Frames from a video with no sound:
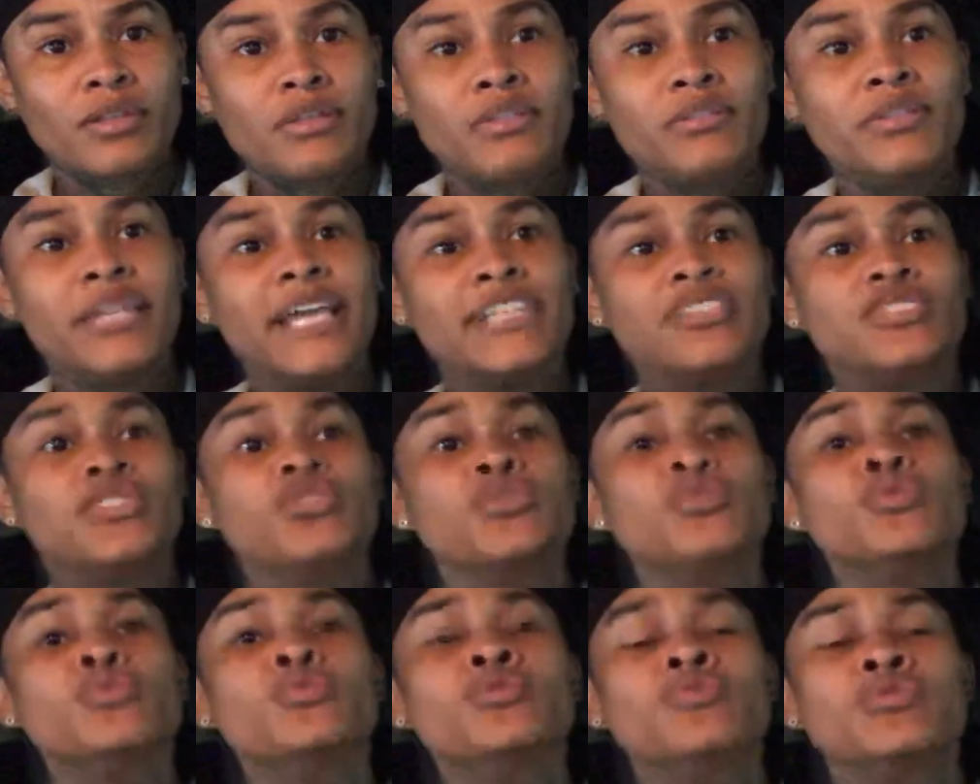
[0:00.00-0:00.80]
That
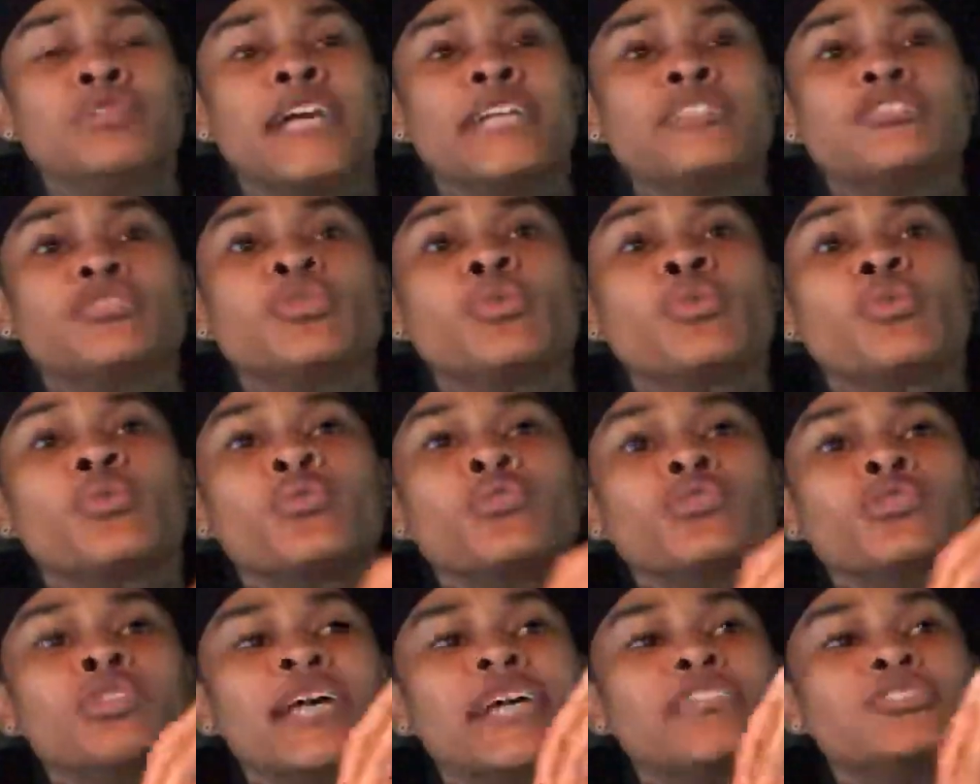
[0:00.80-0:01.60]
you
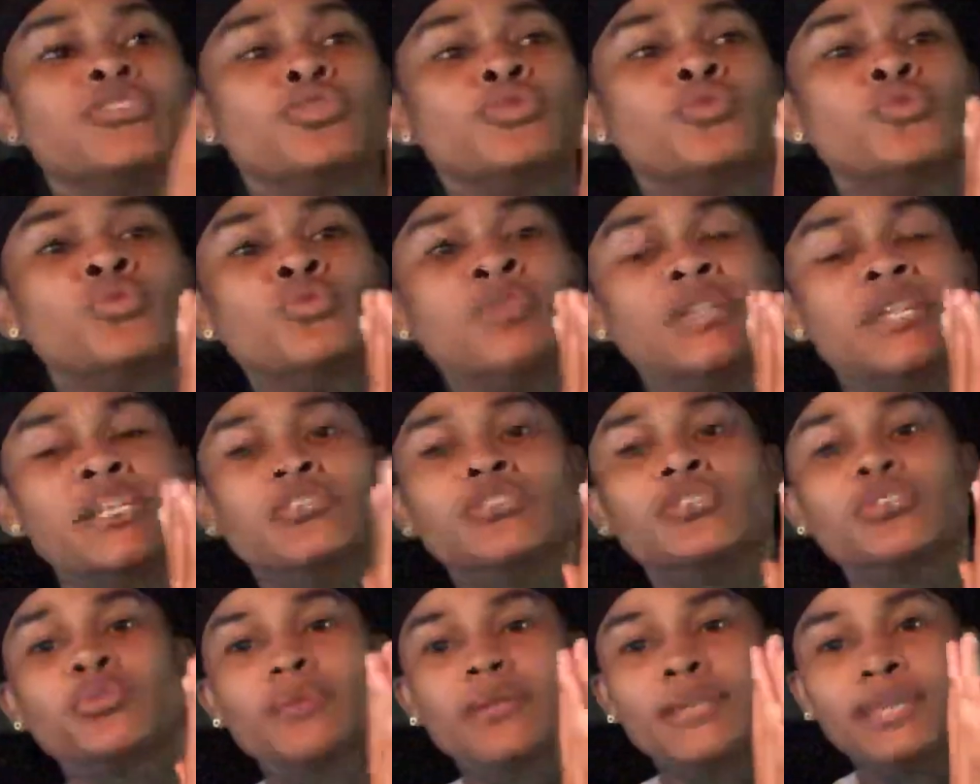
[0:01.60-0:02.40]

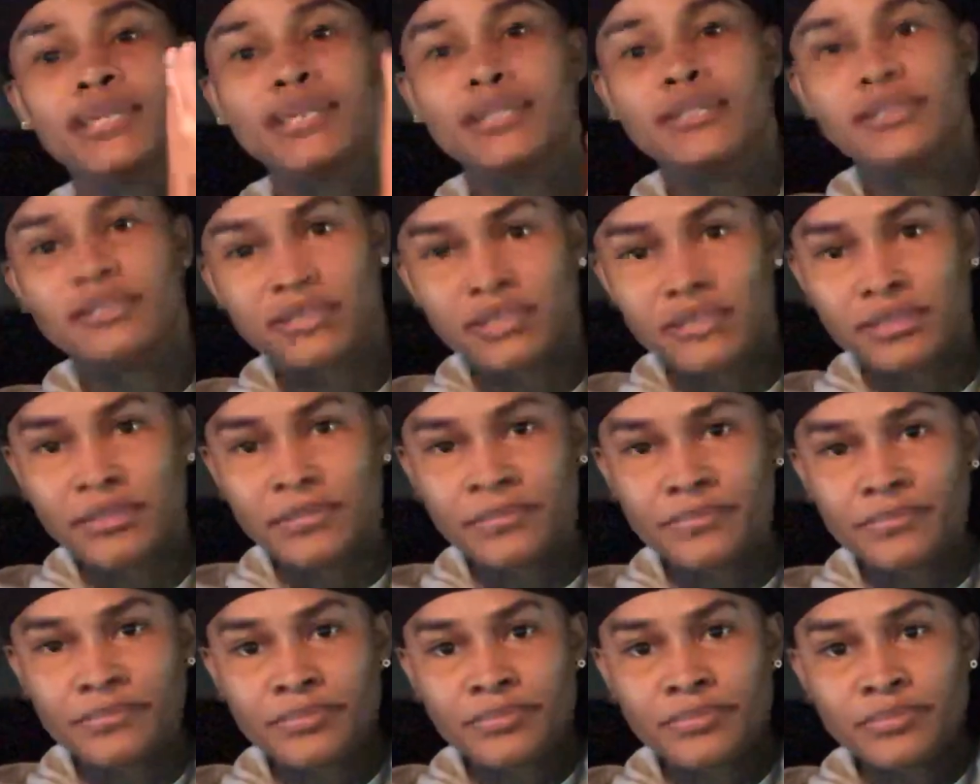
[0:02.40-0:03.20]
need to
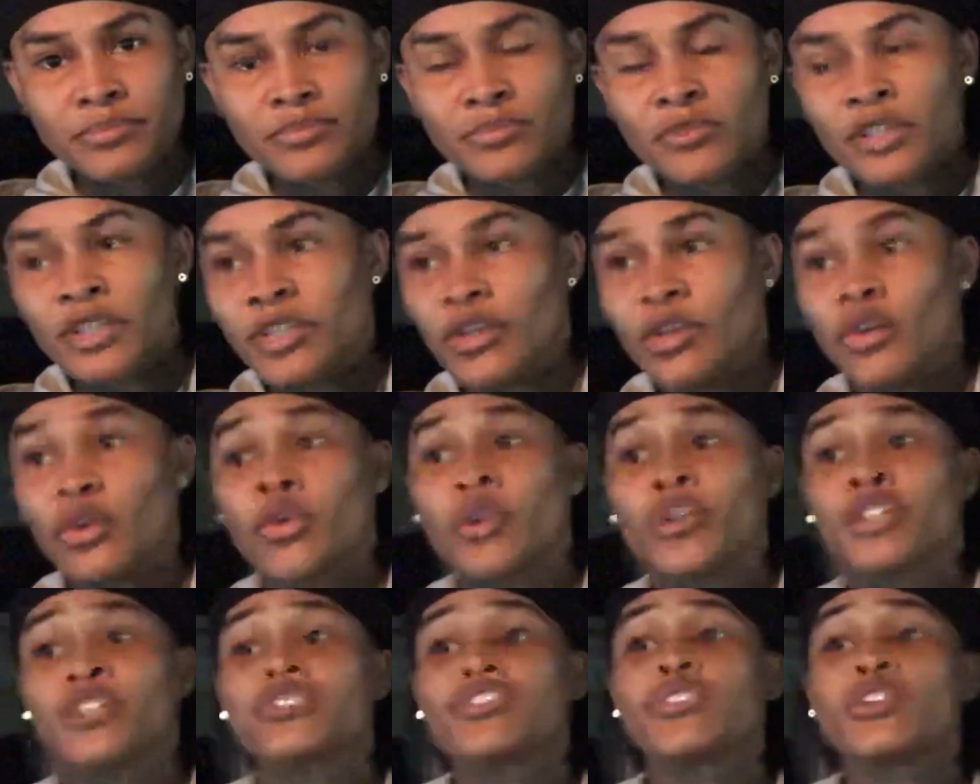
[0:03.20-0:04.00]
release in
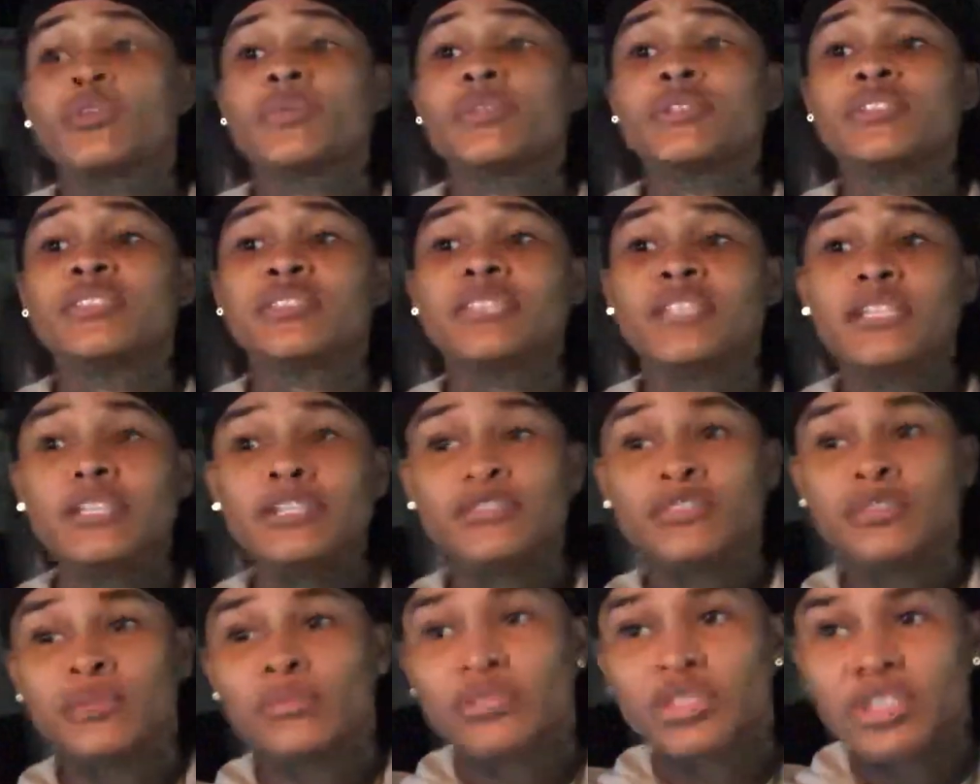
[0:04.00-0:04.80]
order to
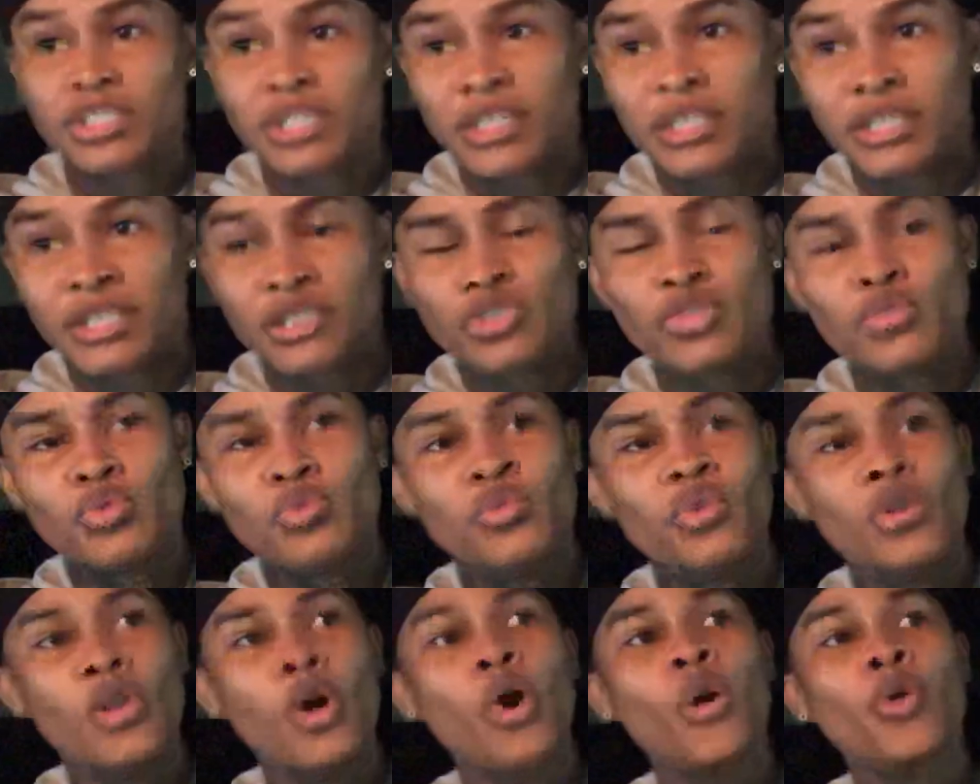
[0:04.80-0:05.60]
receive some shit that
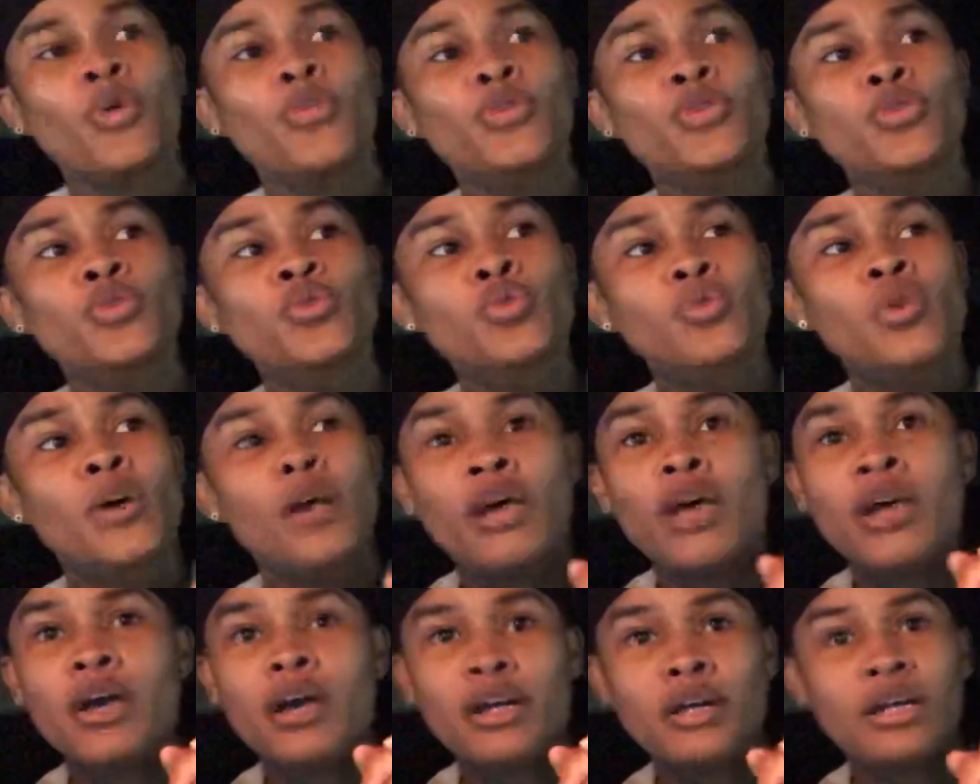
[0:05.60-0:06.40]
you know you
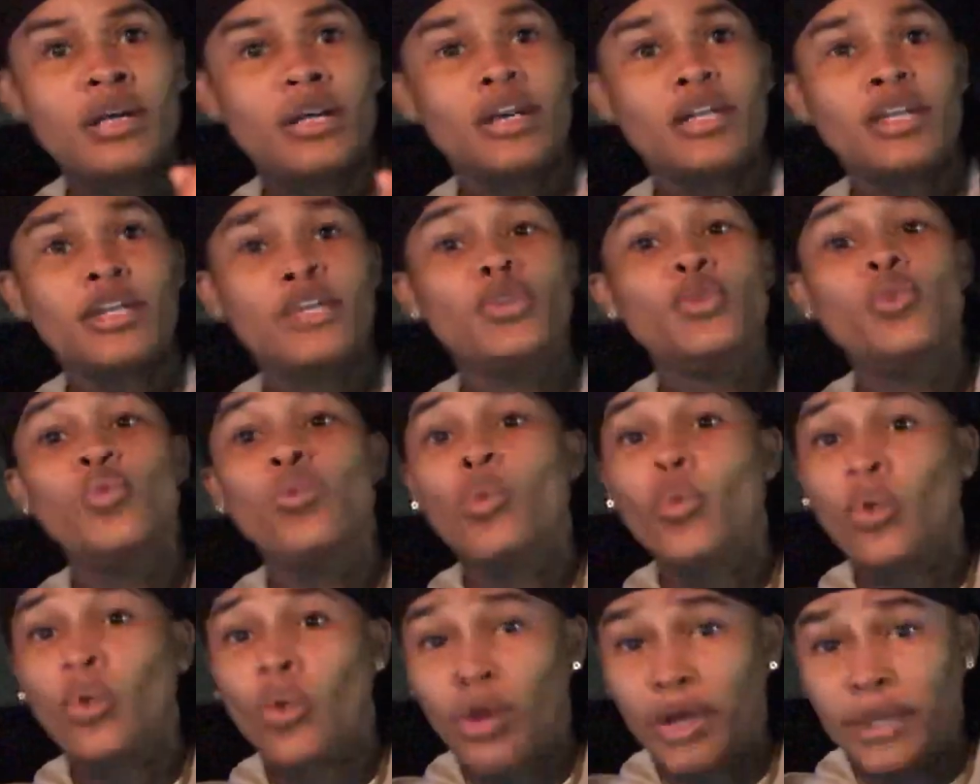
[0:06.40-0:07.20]

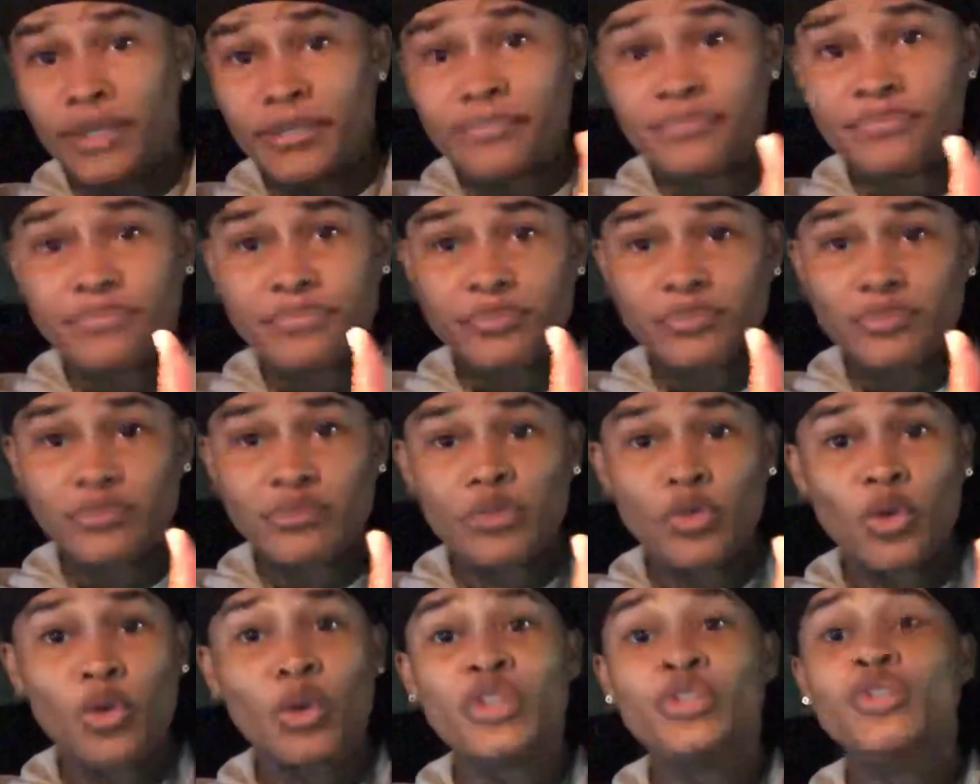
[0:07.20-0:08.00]
want
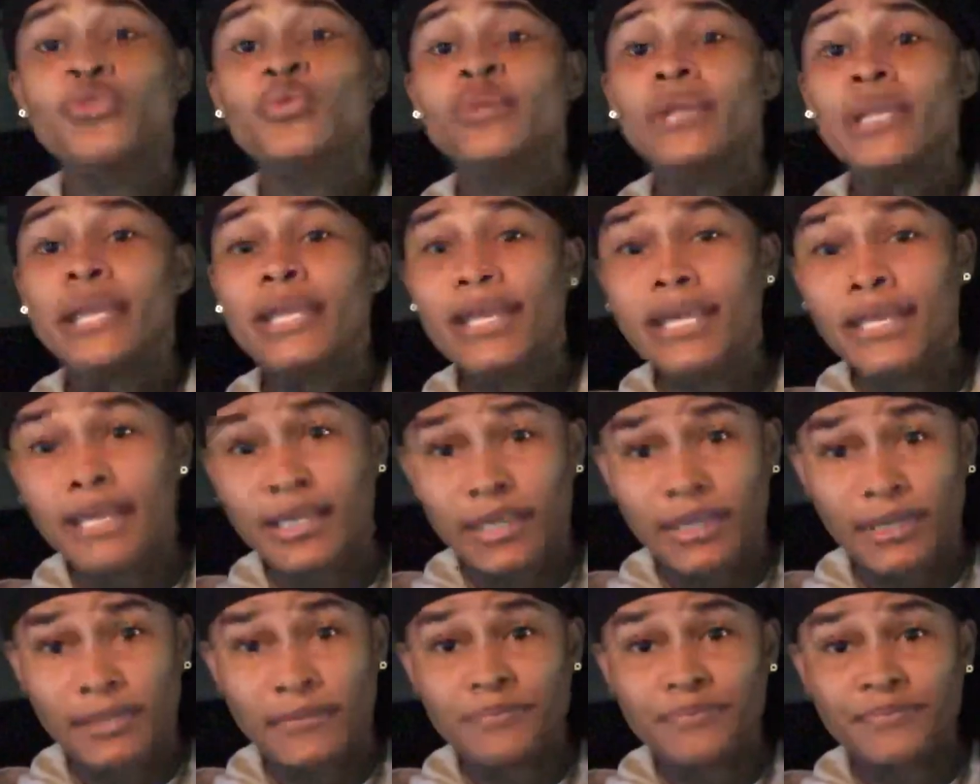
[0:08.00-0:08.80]
or you
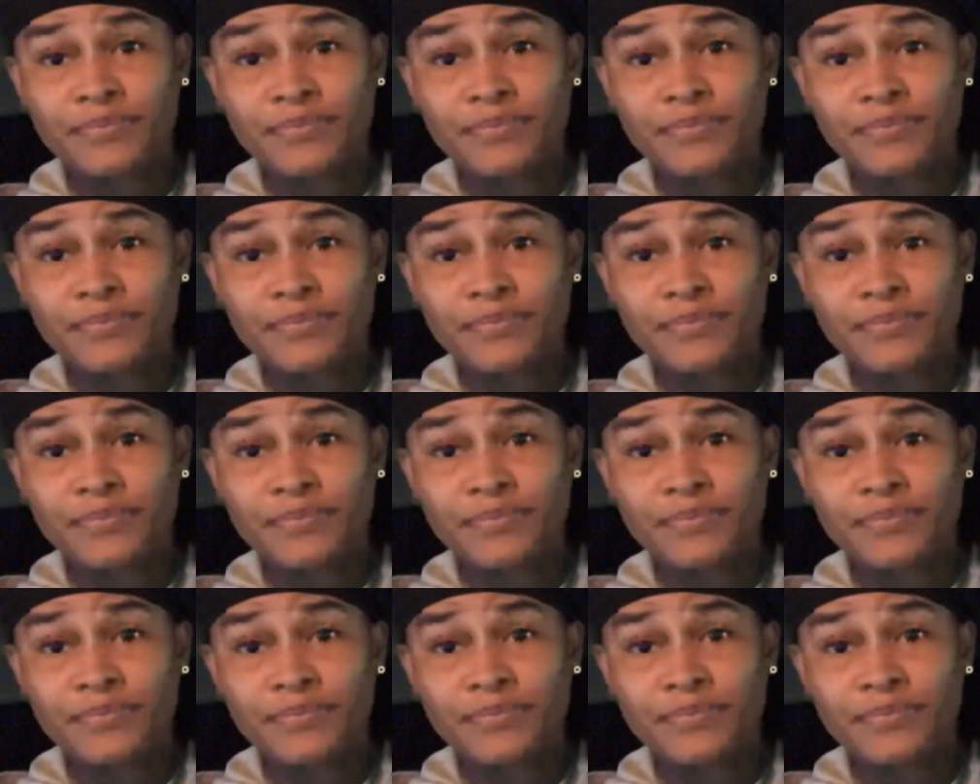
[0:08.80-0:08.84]
need.